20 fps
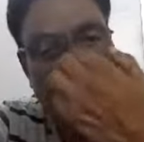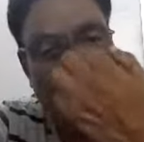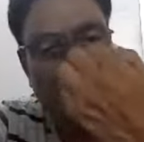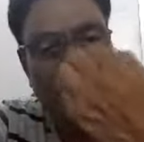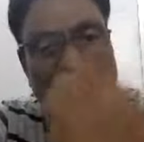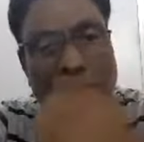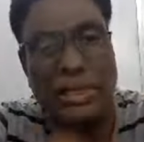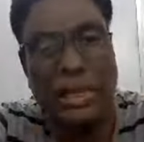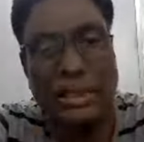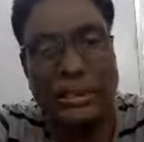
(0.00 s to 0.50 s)

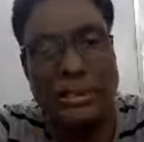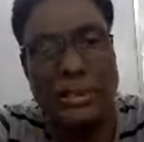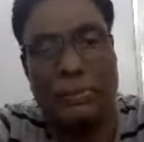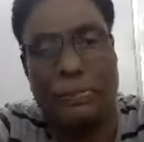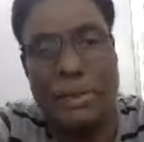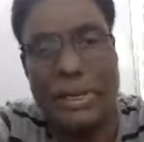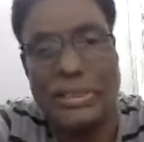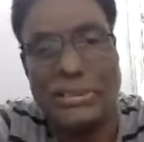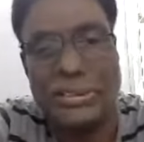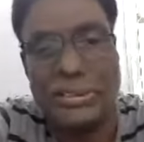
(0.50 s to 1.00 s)
in other
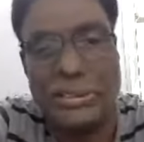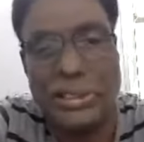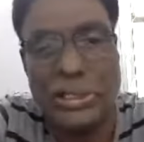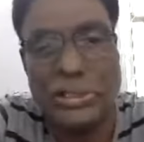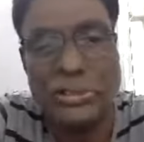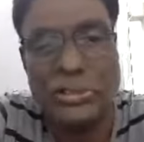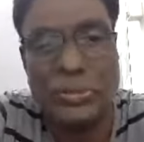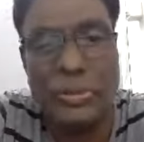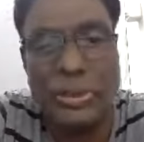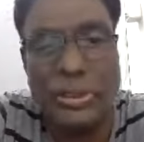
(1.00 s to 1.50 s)
places
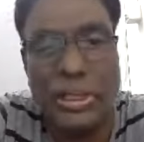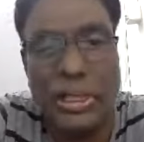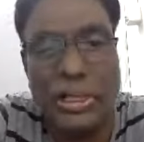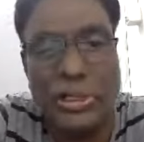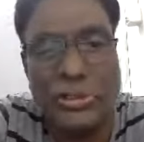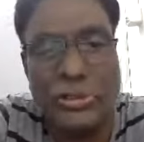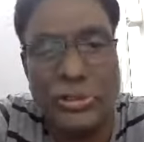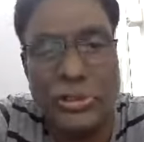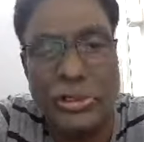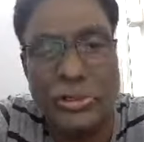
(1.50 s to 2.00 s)
also. But
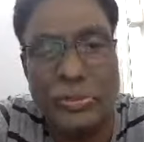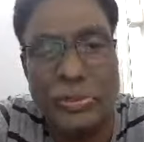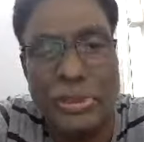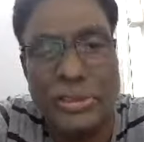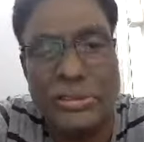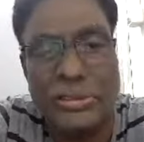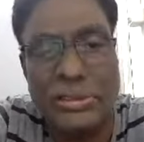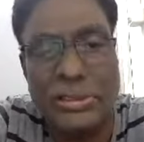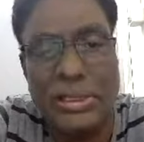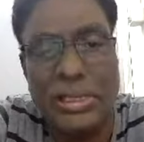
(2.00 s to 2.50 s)
also it
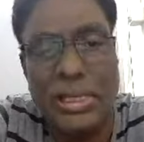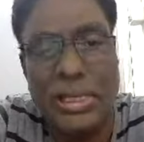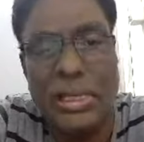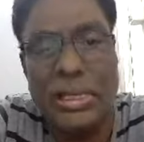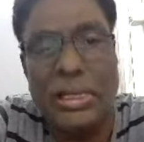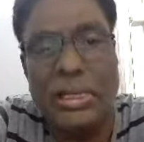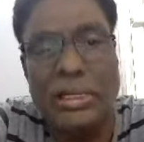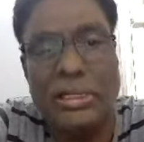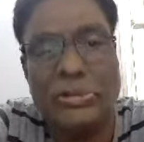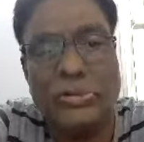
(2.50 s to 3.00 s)

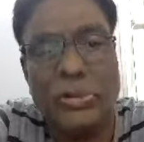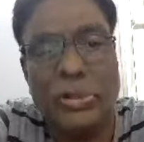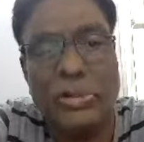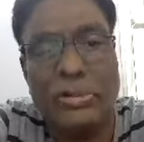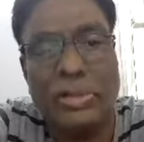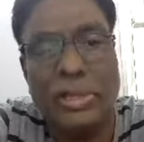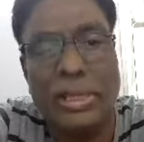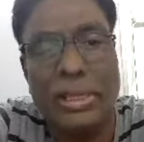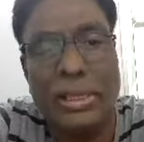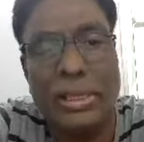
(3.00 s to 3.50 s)
is one
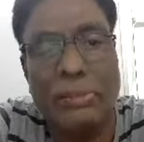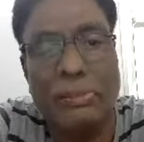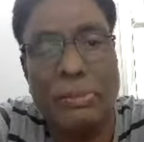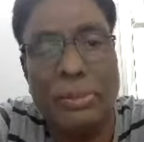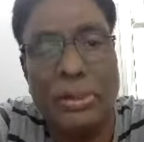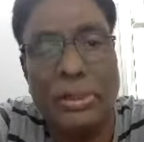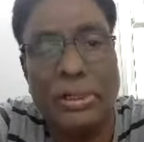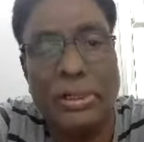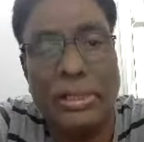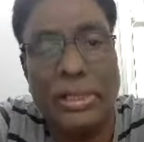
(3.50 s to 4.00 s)
of the
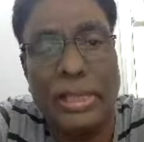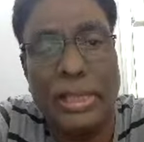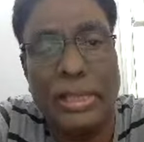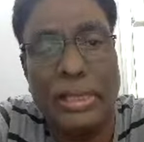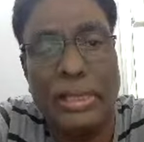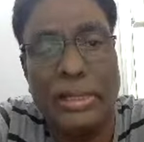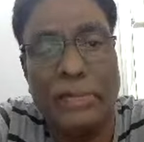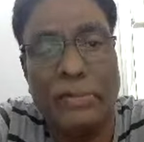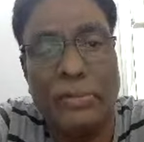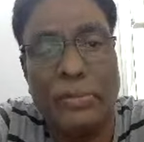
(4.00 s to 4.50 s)
important
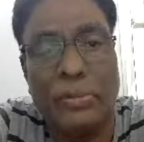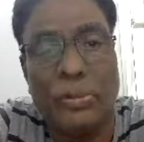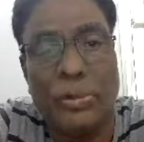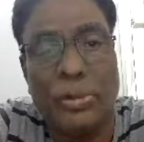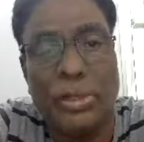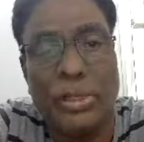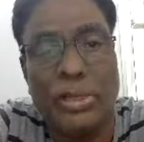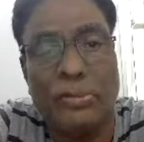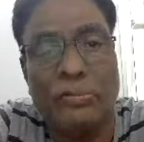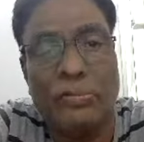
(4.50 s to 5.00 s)
carrier of
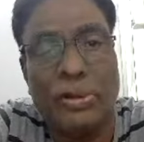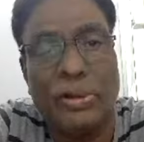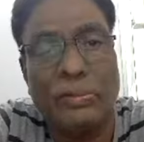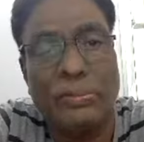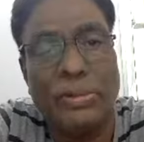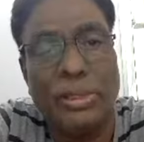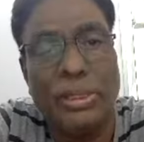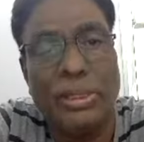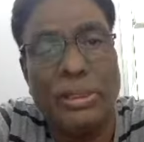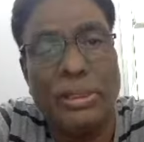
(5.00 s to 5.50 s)
ammonia
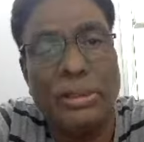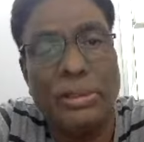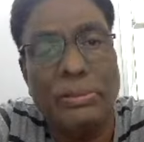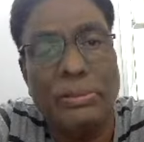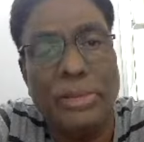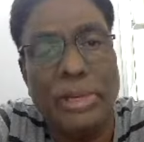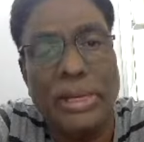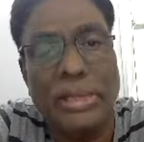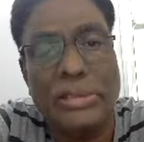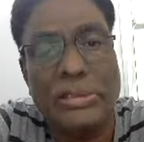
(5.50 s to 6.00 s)
from the
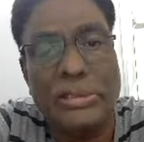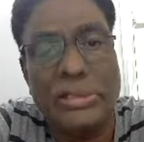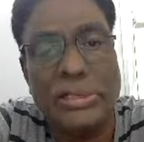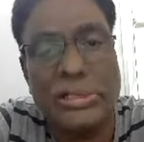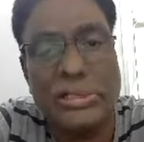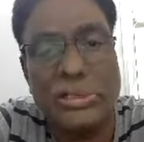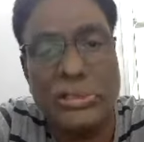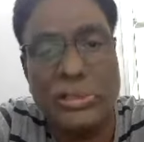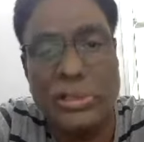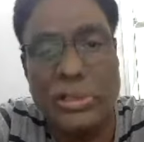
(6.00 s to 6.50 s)
brain
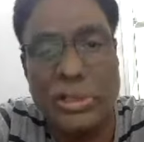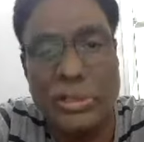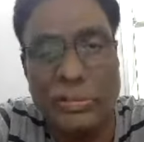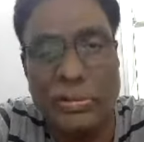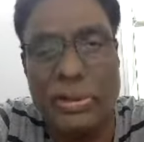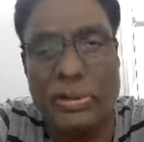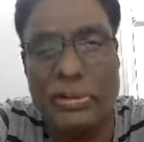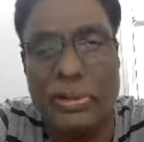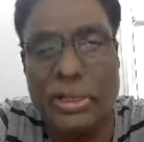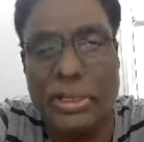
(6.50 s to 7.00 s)
cells to the
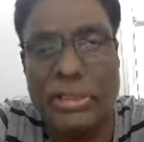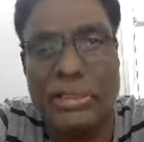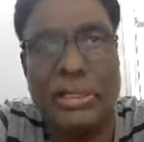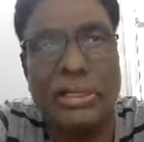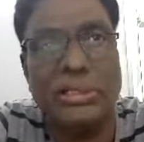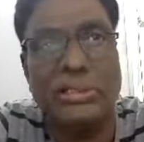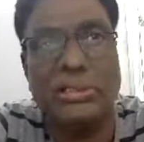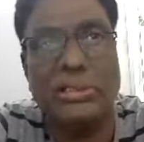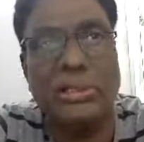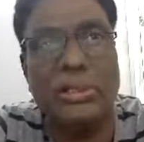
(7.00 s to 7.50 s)
liver. Okay,
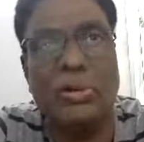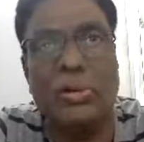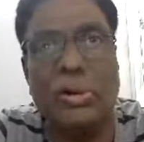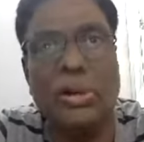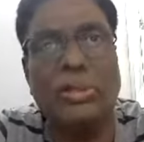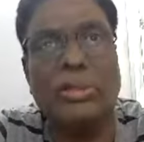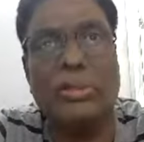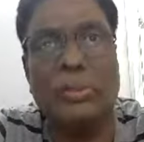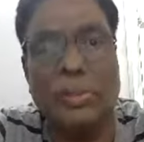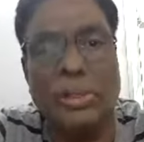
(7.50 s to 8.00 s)
that is
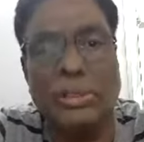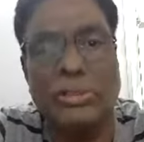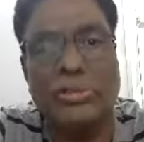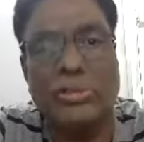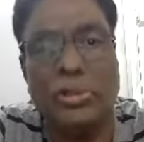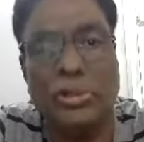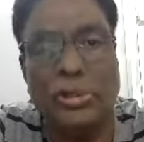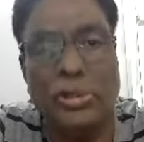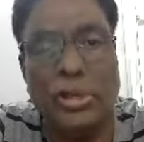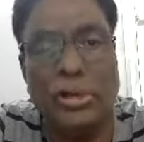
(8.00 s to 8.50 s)
glutamine.
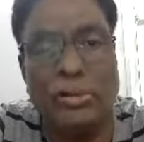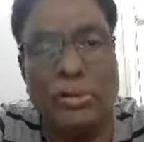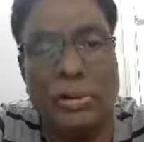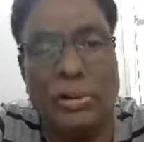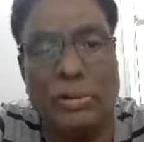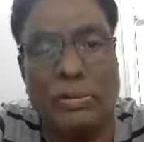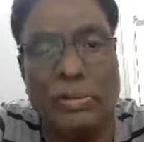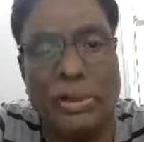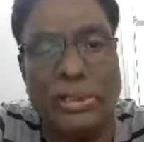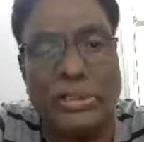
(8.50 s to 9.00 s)
So you are
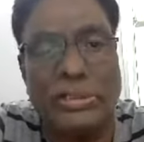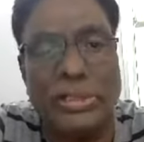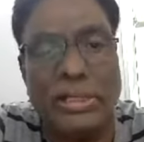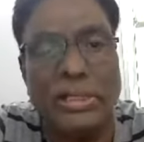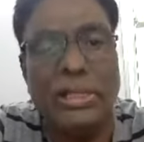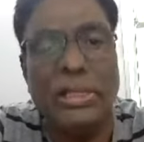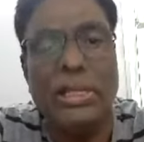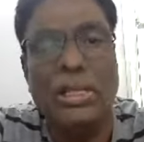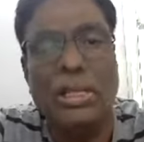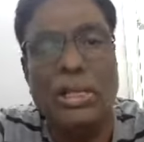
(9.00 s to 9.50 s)
now, what is
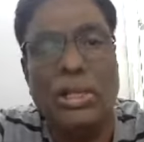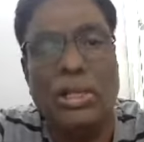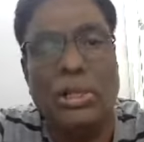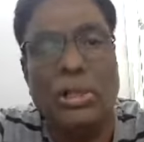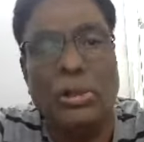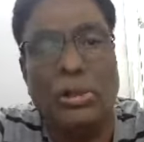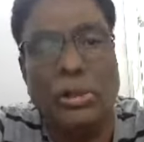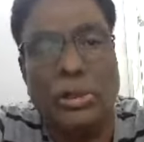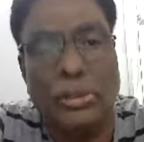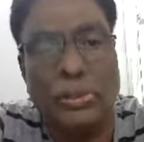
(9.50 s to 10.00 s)
that?
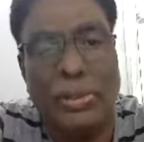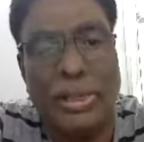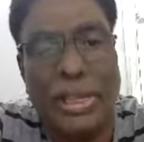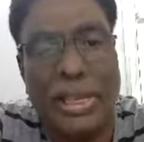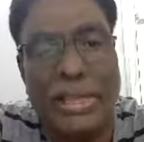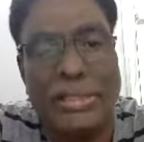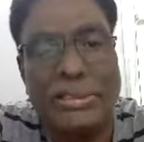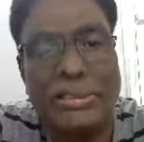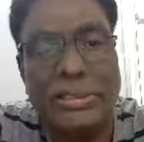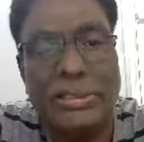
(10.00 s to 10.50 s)
Glutamic
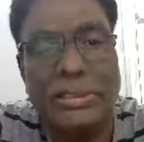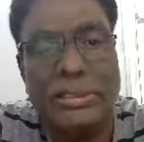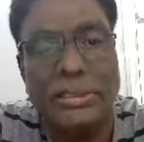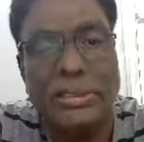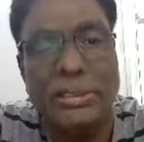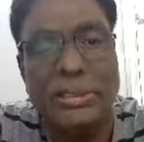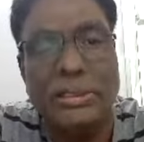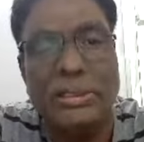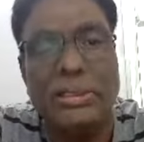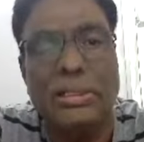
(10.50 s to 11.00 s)
acid,
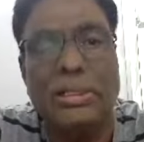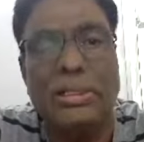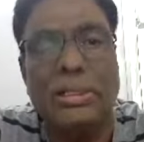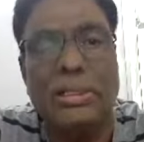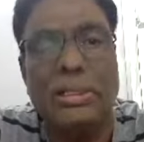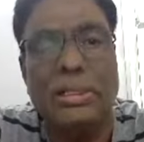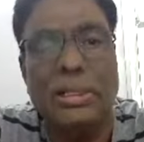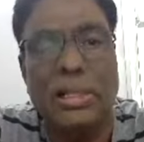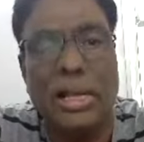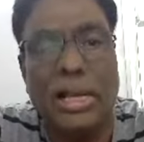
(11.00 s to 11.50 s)

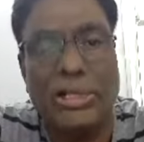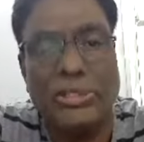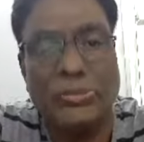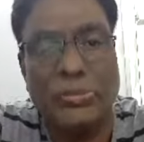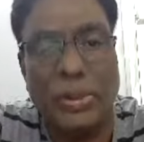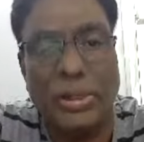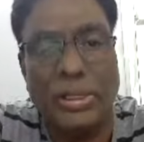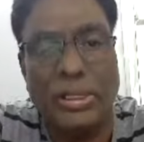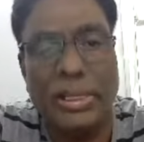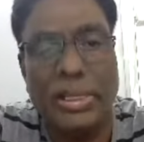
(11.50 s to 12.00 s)

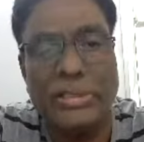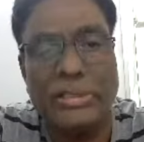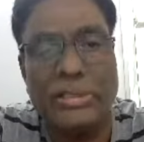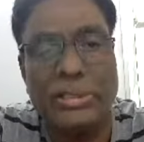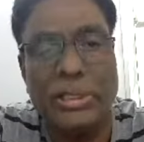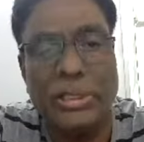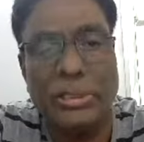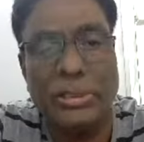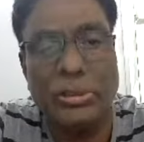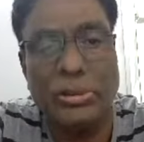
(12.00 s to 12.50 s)
aspartic
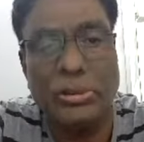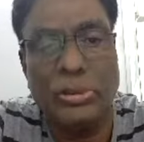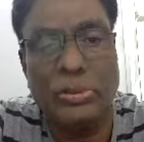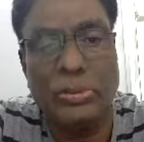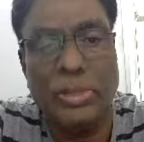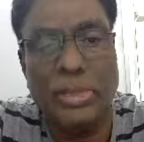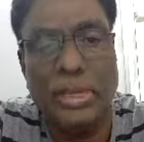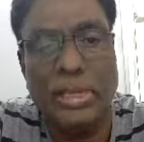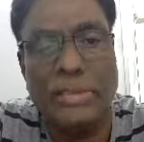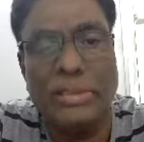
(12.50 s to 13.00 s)
acid and
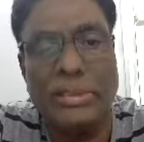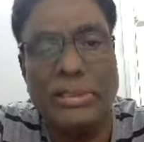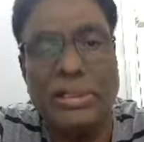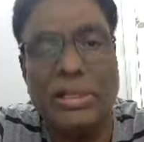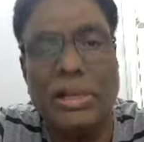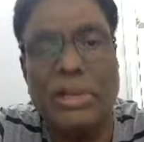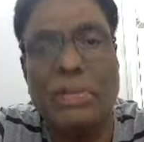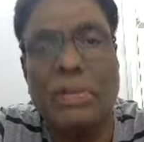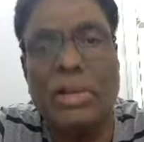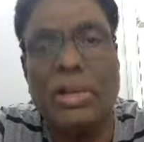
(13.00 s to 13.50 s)
glutamic acid,
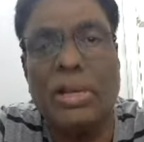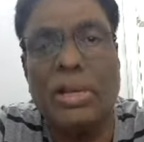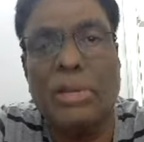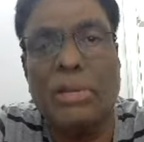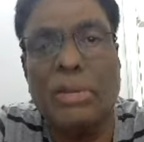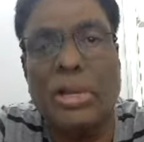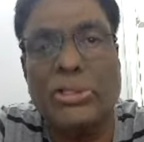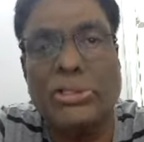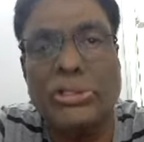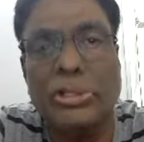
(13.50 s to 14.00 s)
gamma
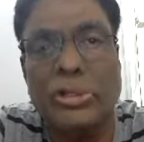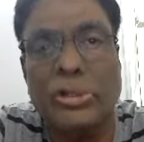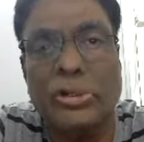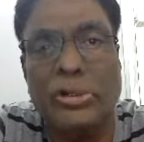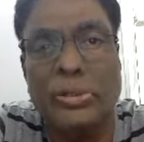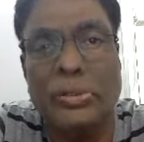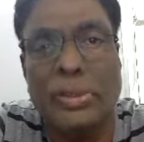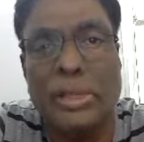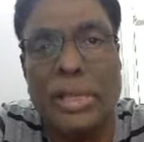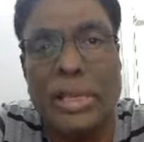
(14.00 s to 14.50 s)
carboxyl
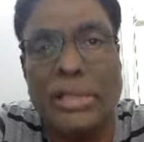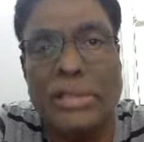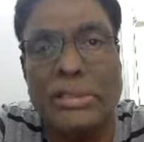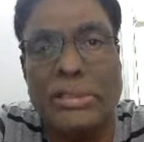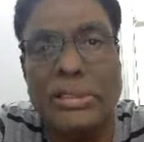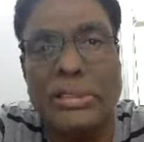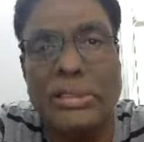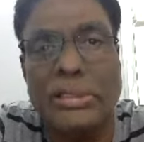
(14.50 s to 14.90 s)
glutamic acid,